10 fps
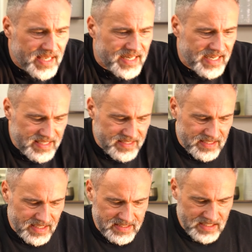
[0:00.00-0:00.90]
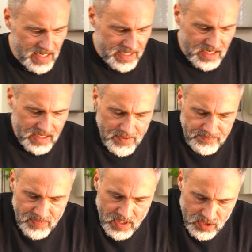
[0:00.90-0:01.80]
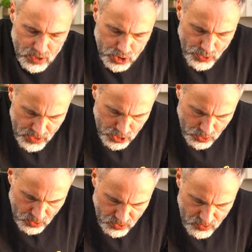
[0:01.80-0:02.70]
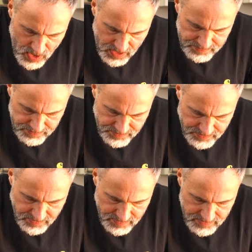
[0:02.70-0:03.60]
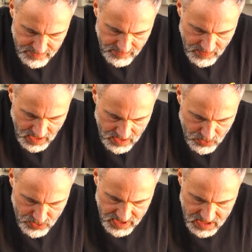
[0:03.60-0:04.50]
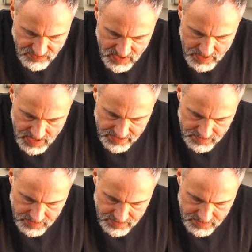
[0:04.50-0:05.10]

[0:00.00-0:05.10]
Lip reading: juicy and wonderfully tender. It's so incredibly, truly delicious, and it has such a wonderful